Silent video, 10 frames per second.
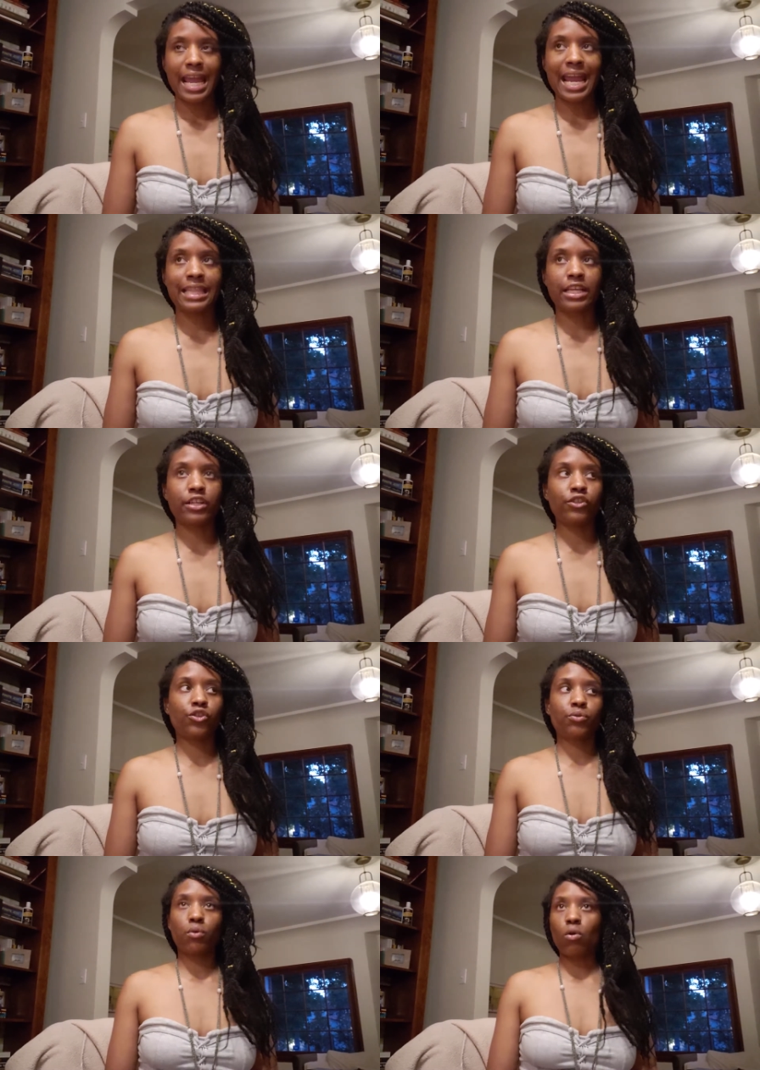And the
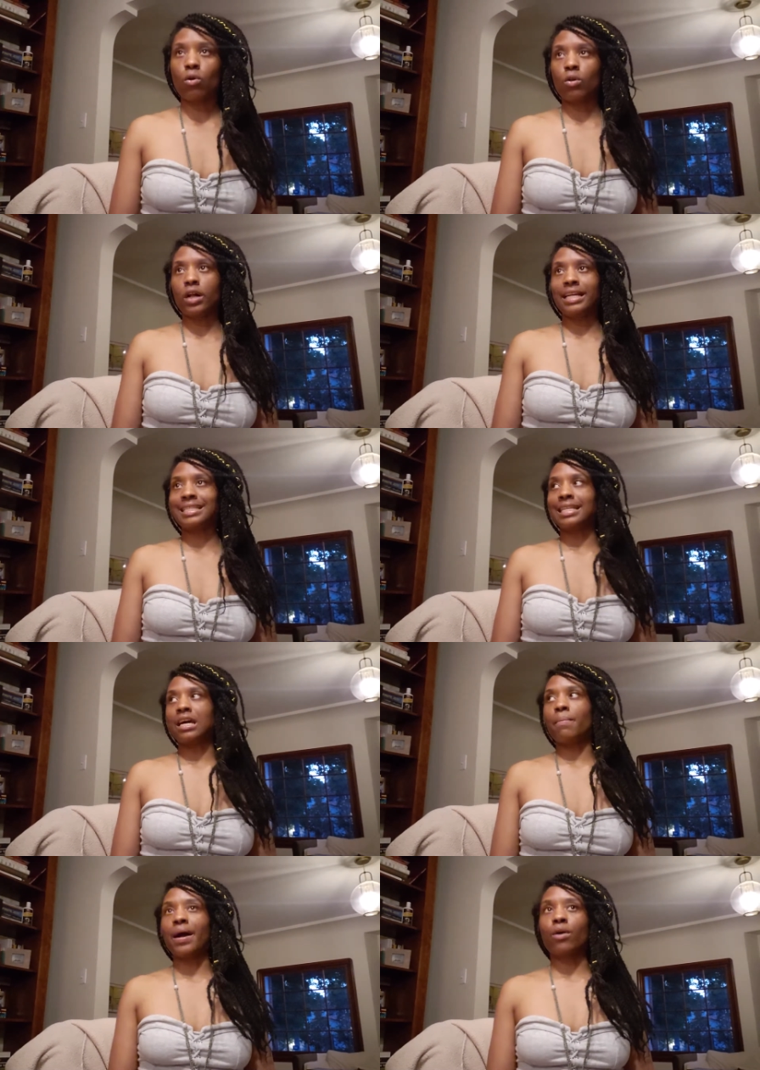control isn't
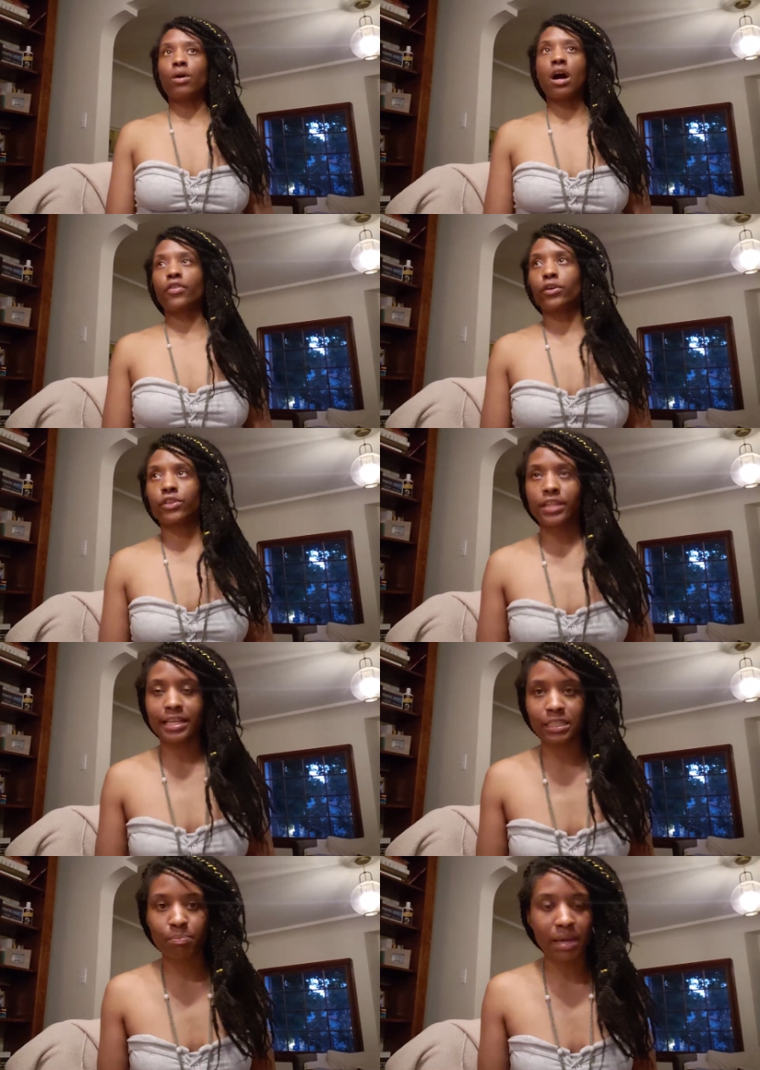about other
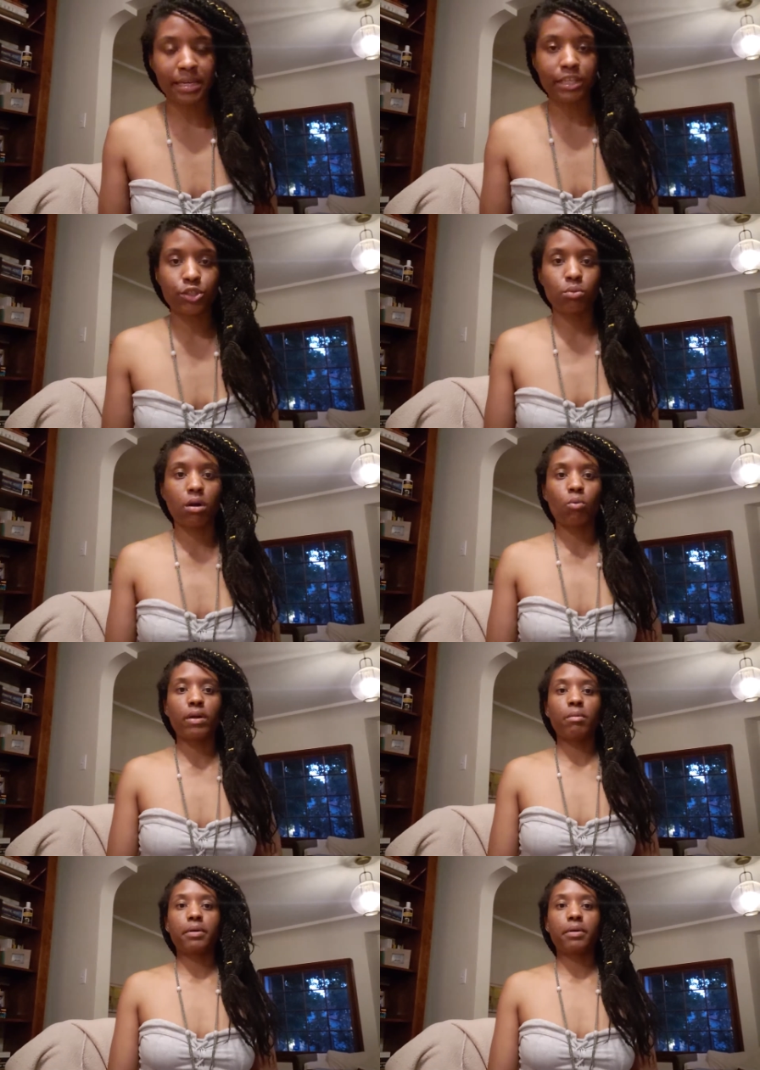things bending to our will,